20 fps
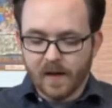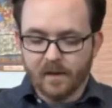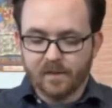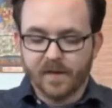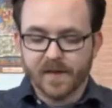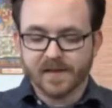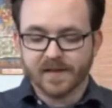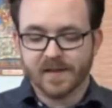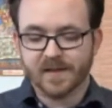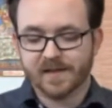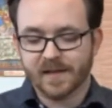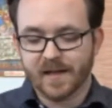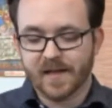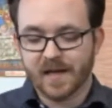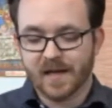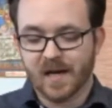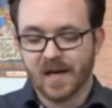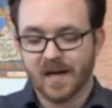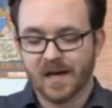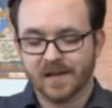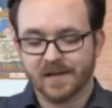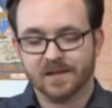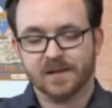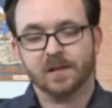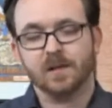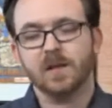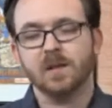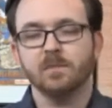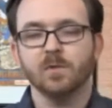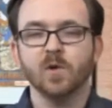This is a
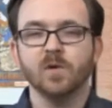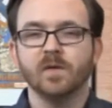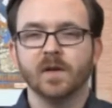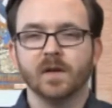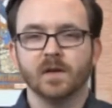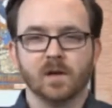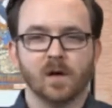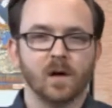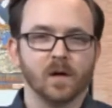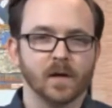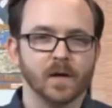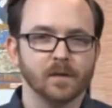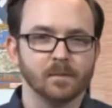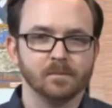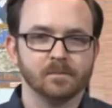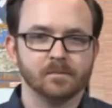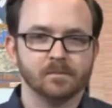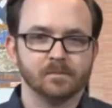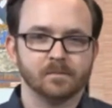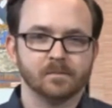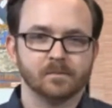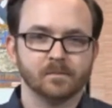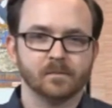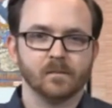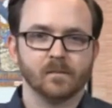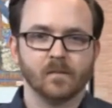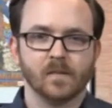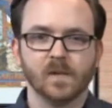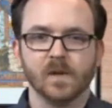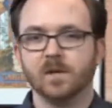constantly moving target.
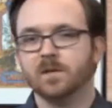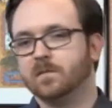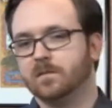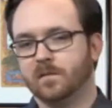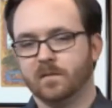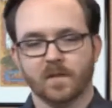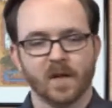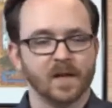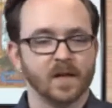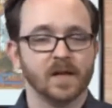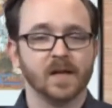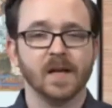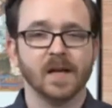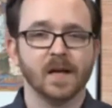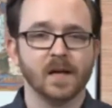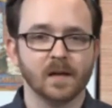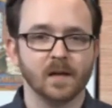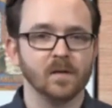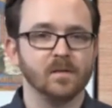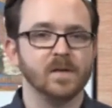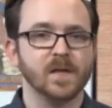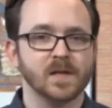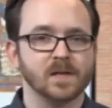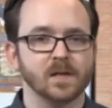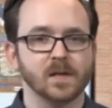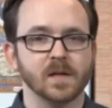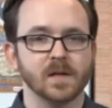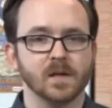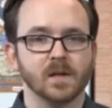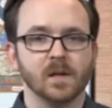Think again of
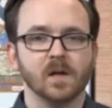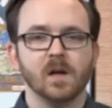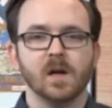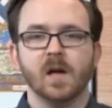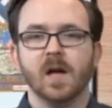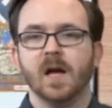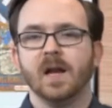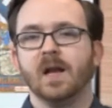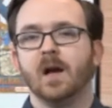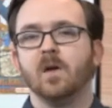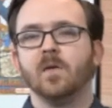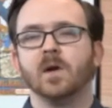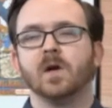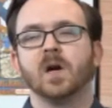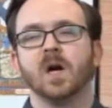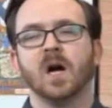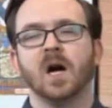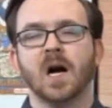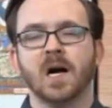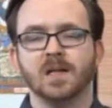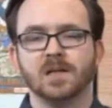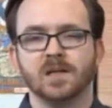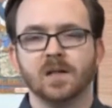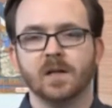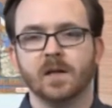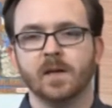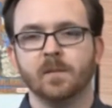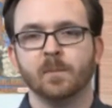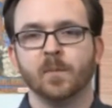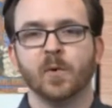Disney and how they're
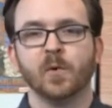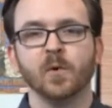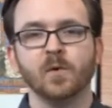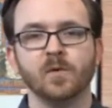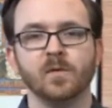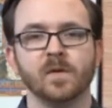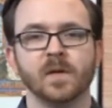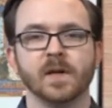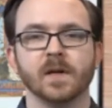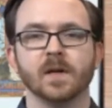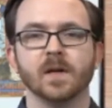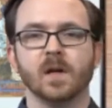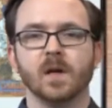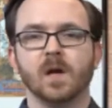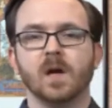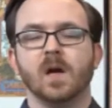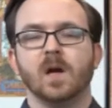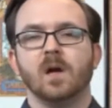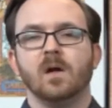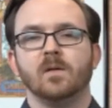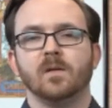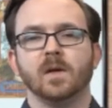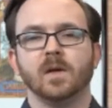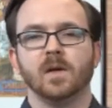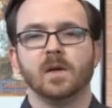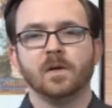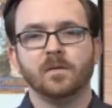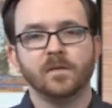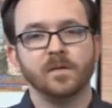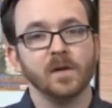constantly improving
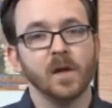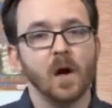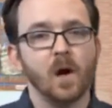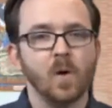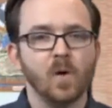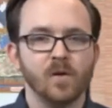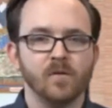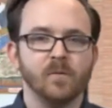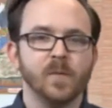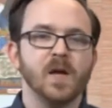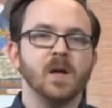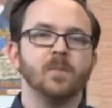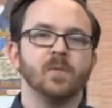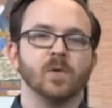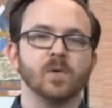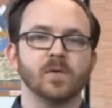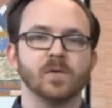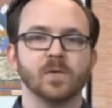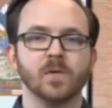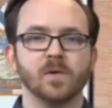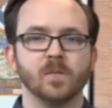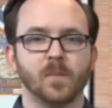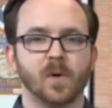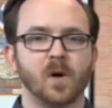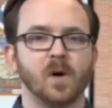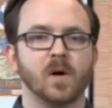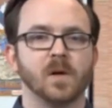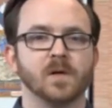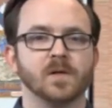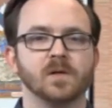the flow of people through the
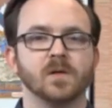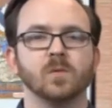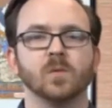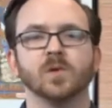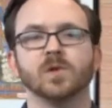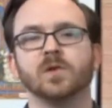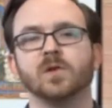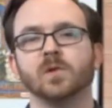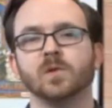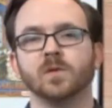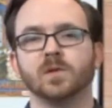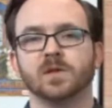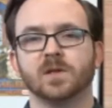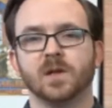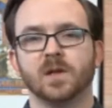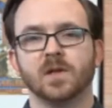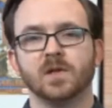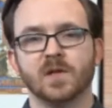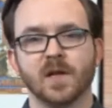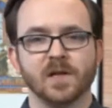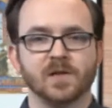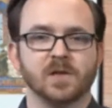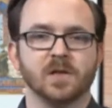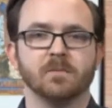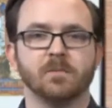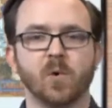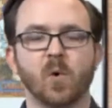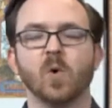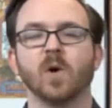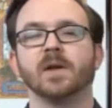parks to reduce congestion
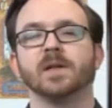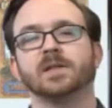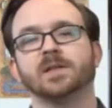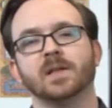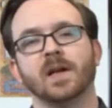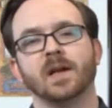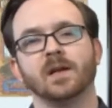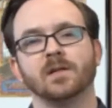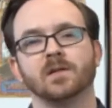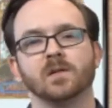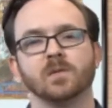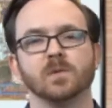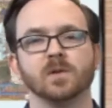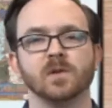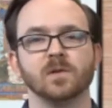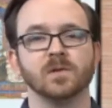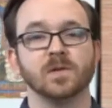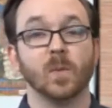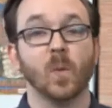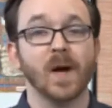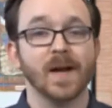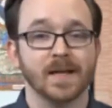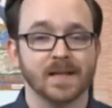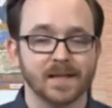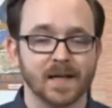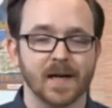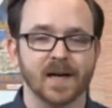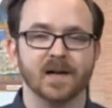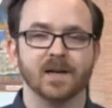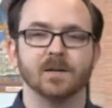points and to reduce wait
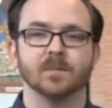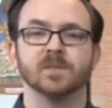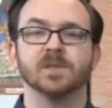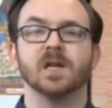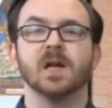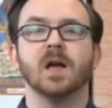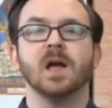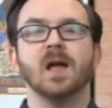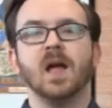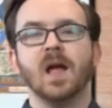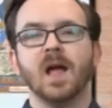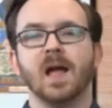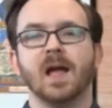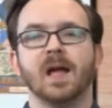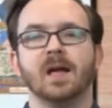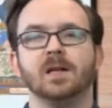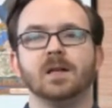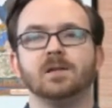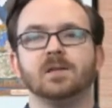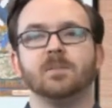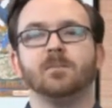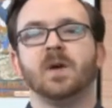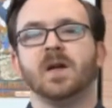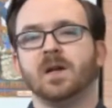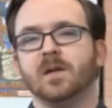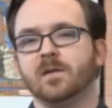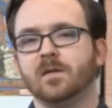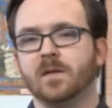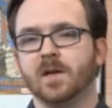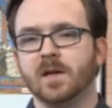times and to
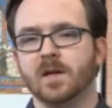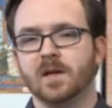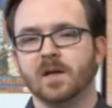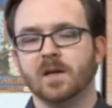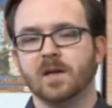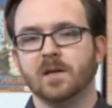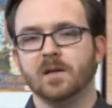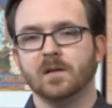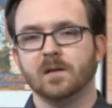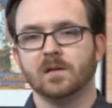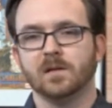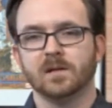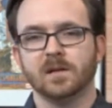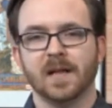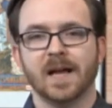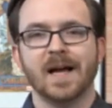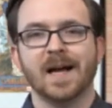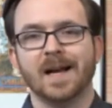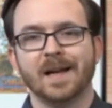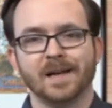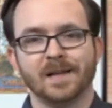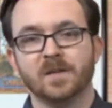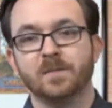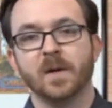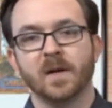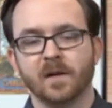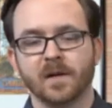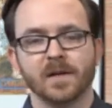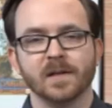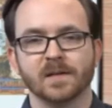make the line
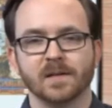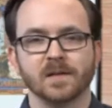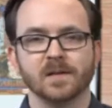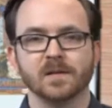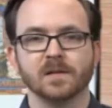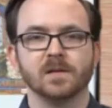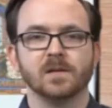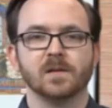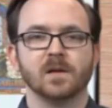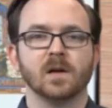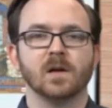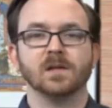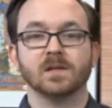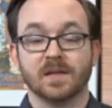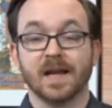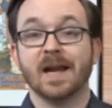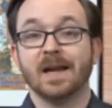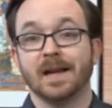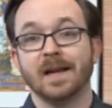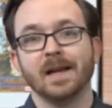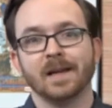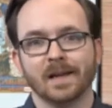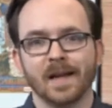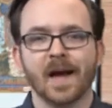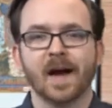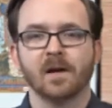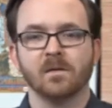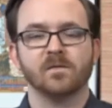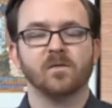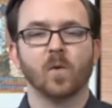experiences, standing in
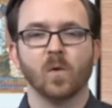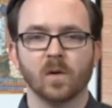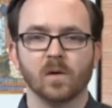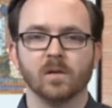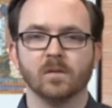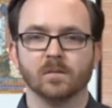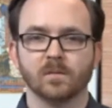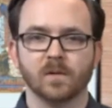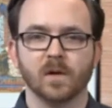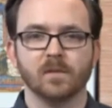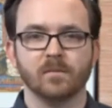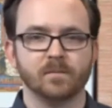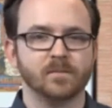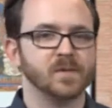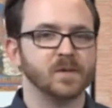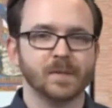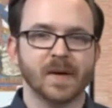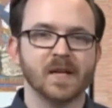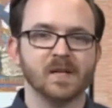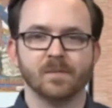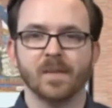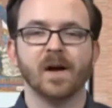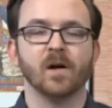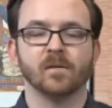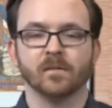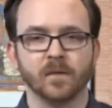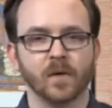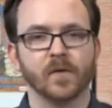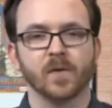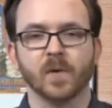line for Space
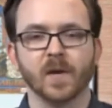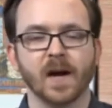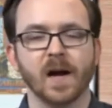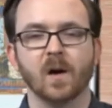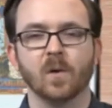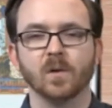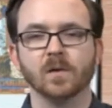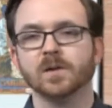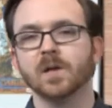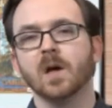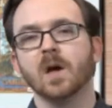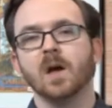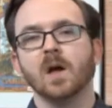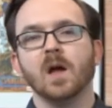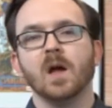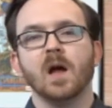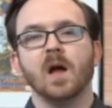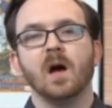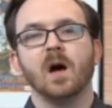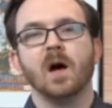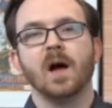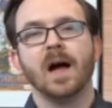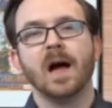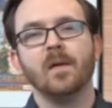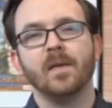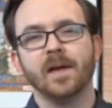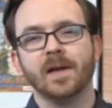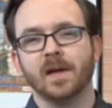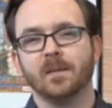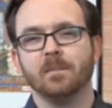Mountain for 3 hours, how
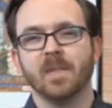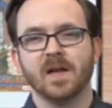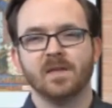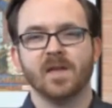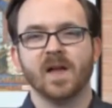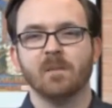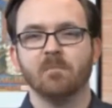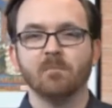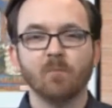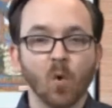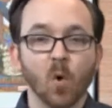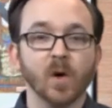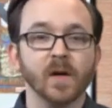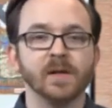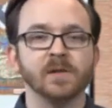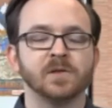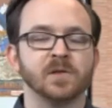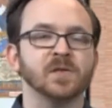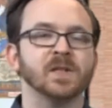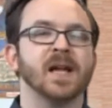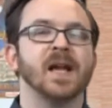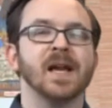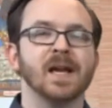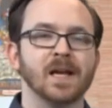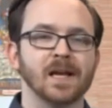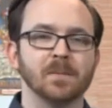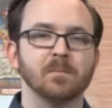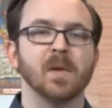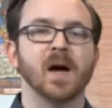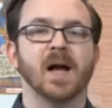they can make that more
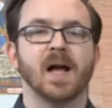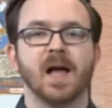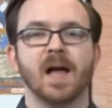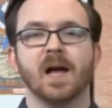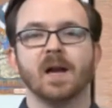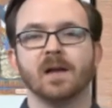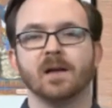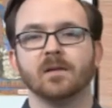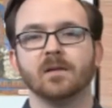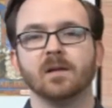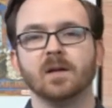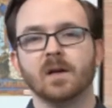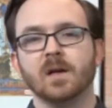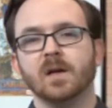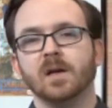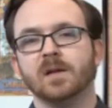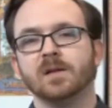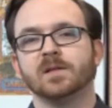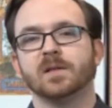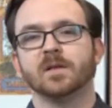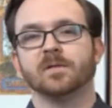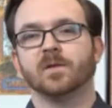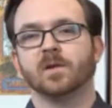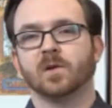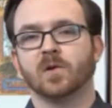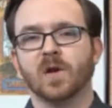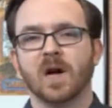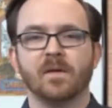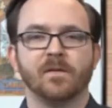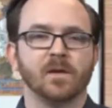entertaining by adding different
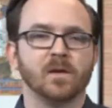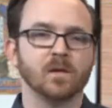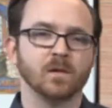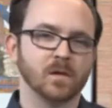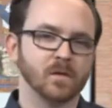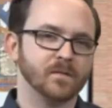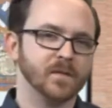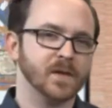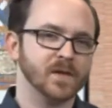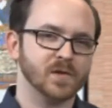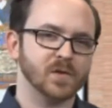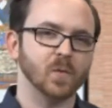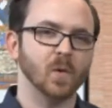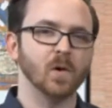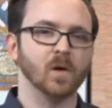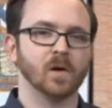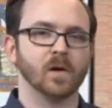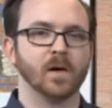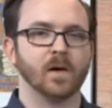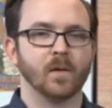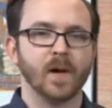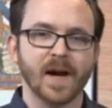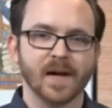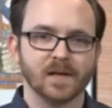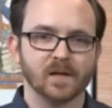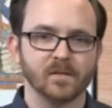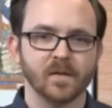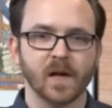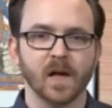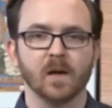graphical or visual or
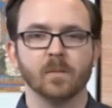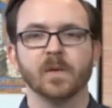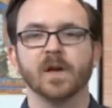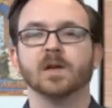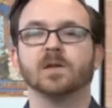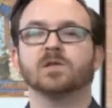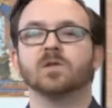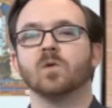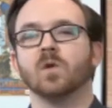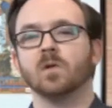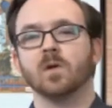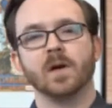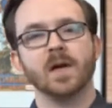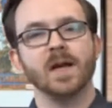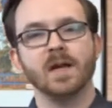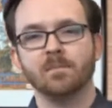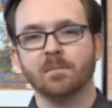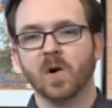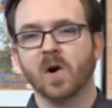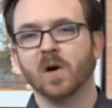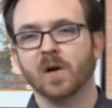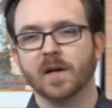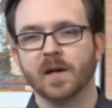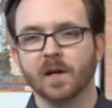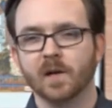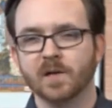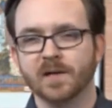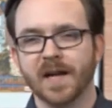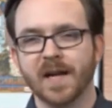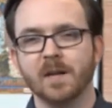interactive elements or in-park
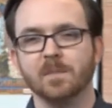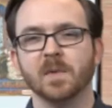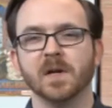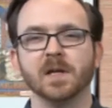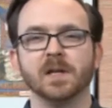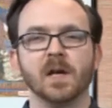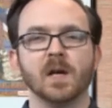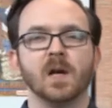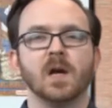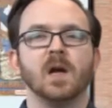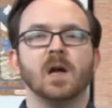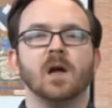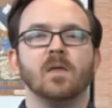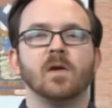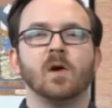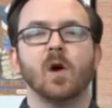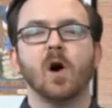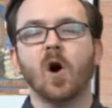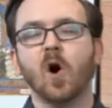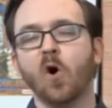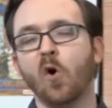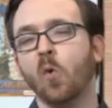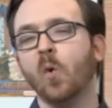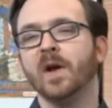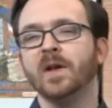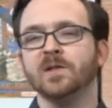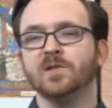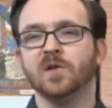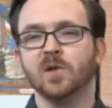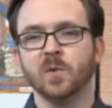entertainment. They're
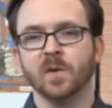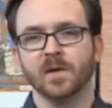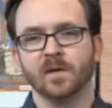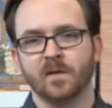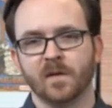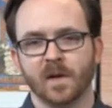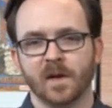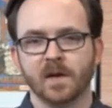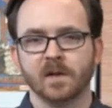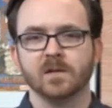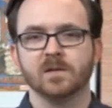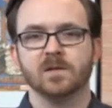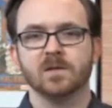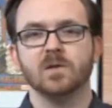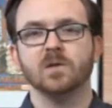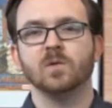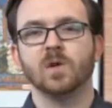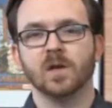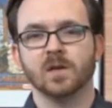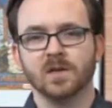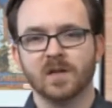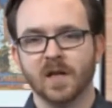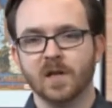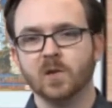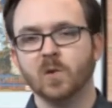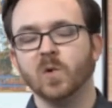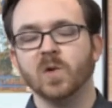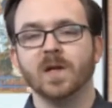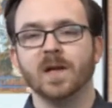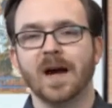always doing things to
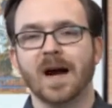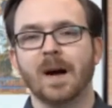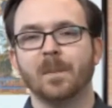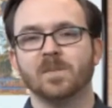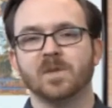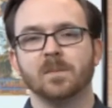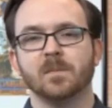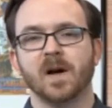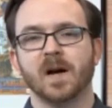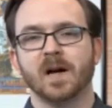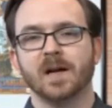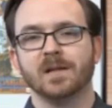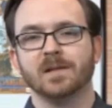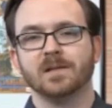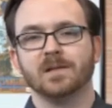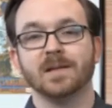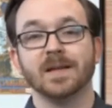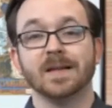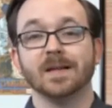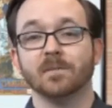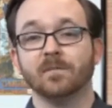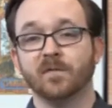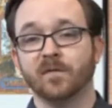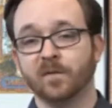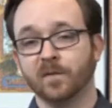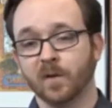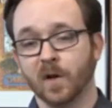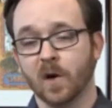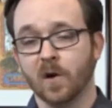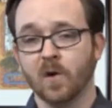continually optimize the
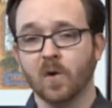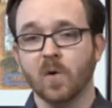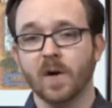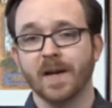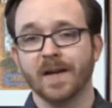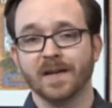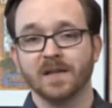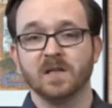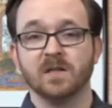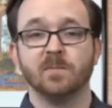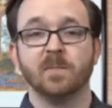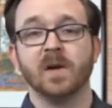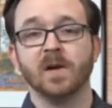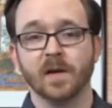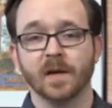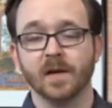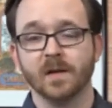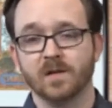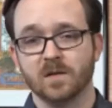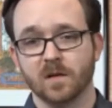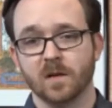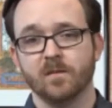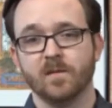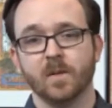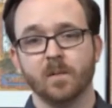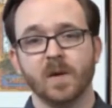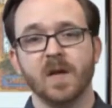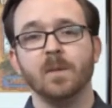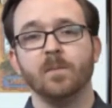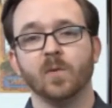flow and experience of the
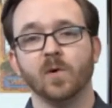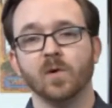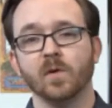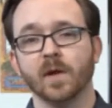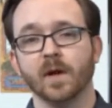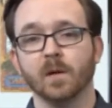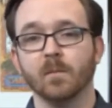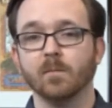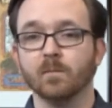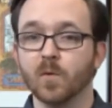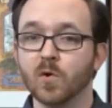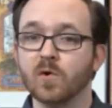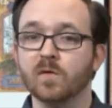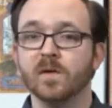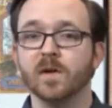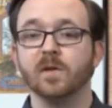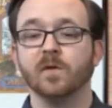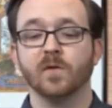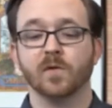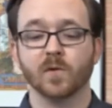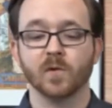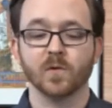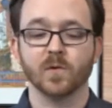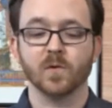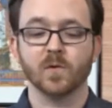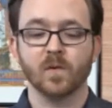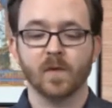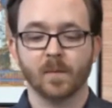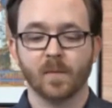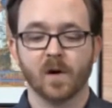people that are moving
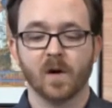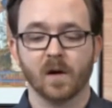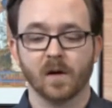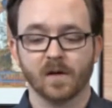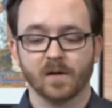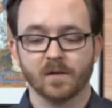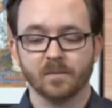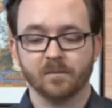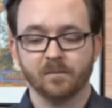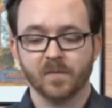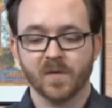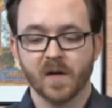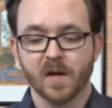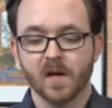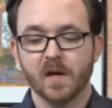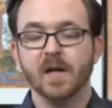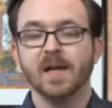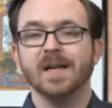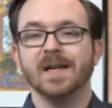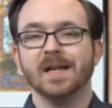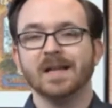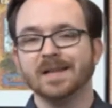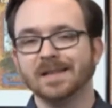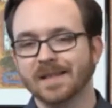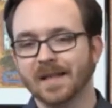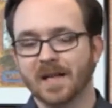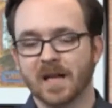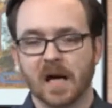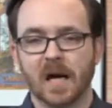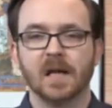through the parks. It is
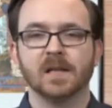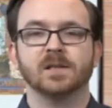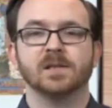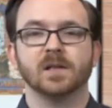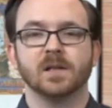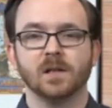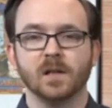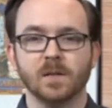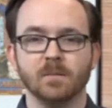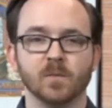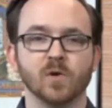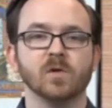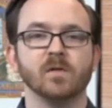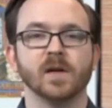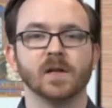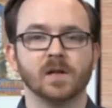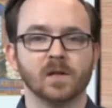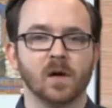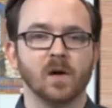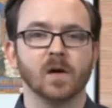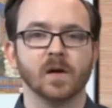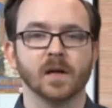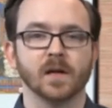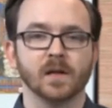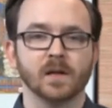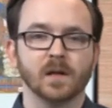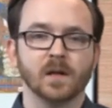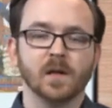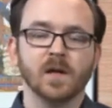a constantly moving target.